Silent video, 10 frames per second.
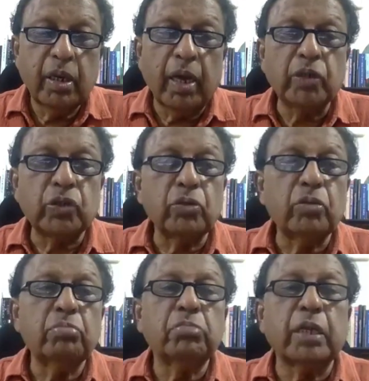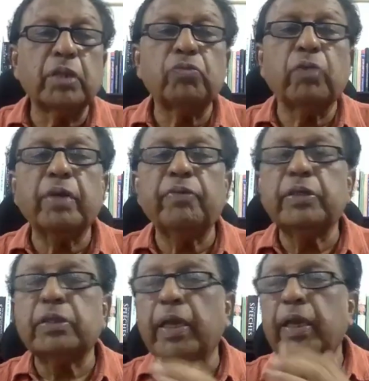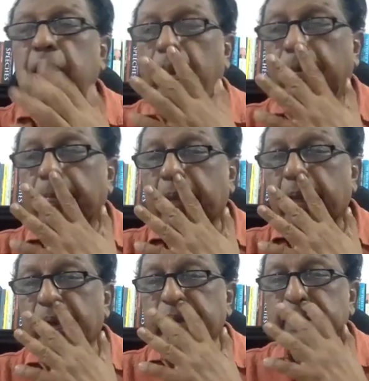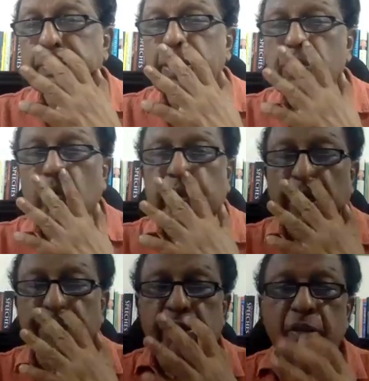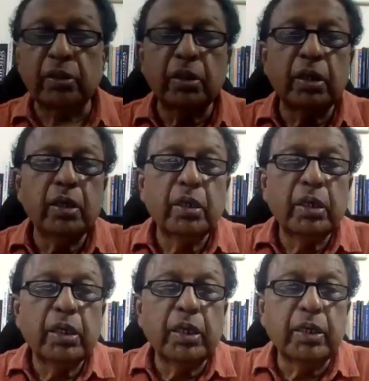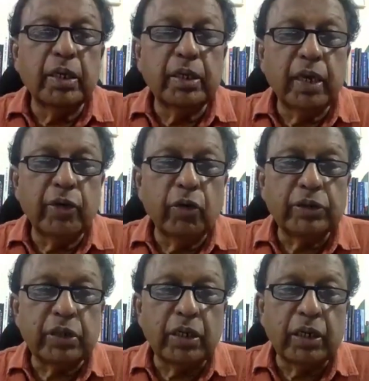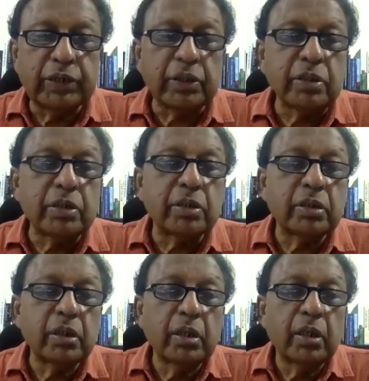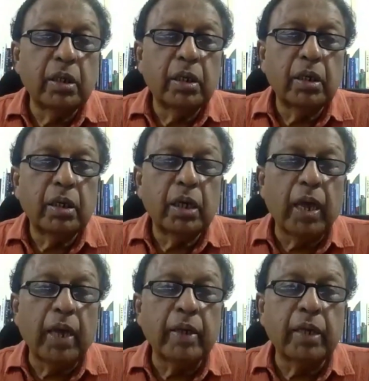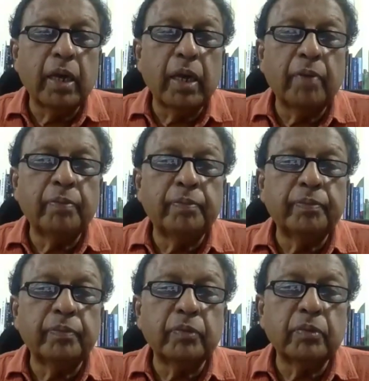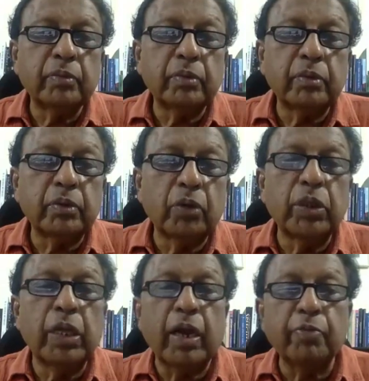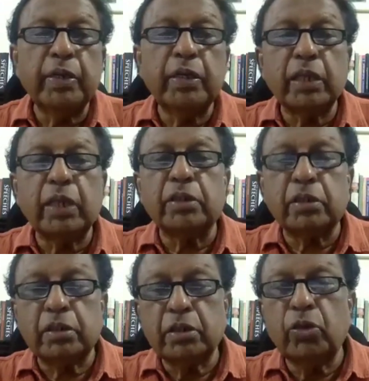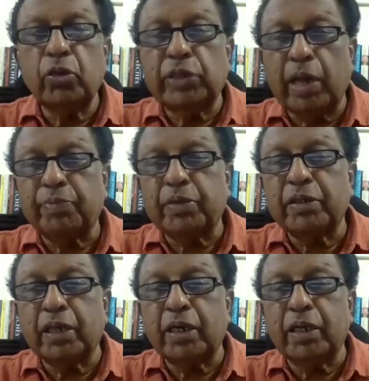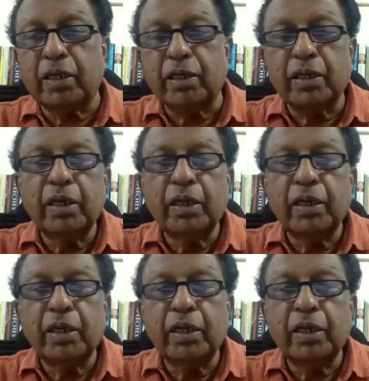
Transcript: And so that is why we say that this is a new chapter in India-U S relations. And um, though there have been such new chapters earlier,